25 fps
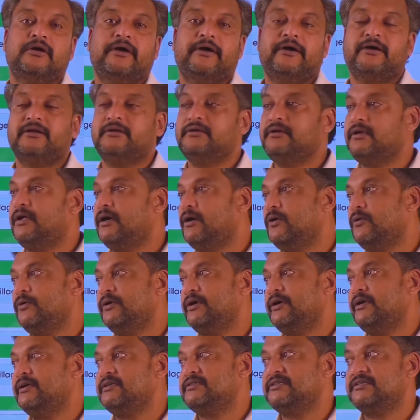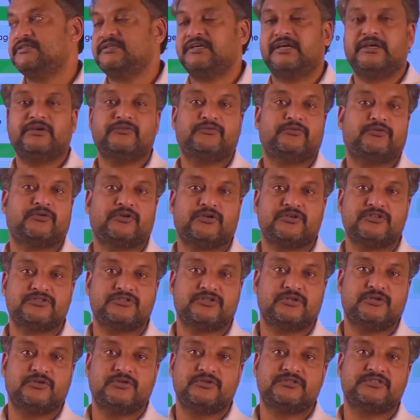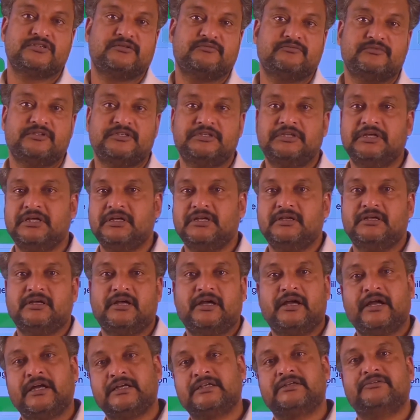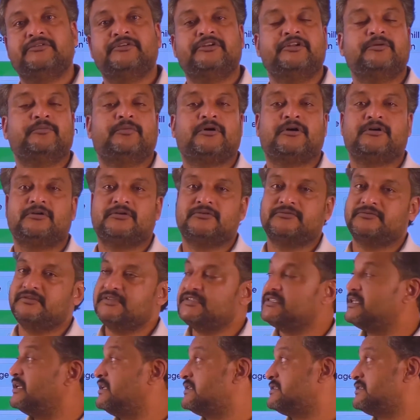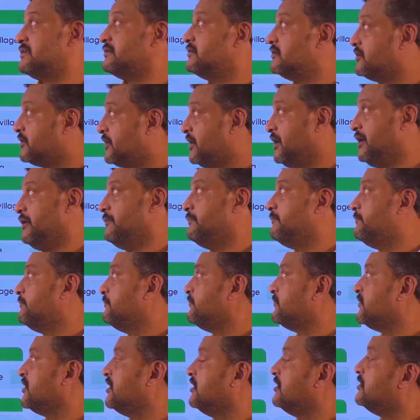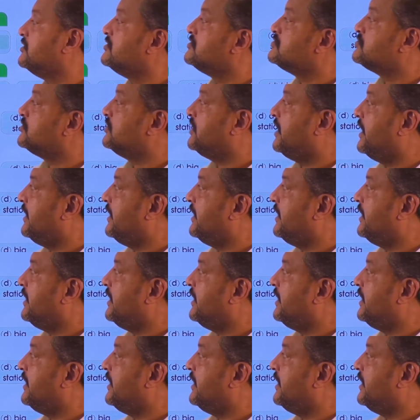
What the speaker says: and now it is a time for us to do some of the activity part of this lesson. Okay, so the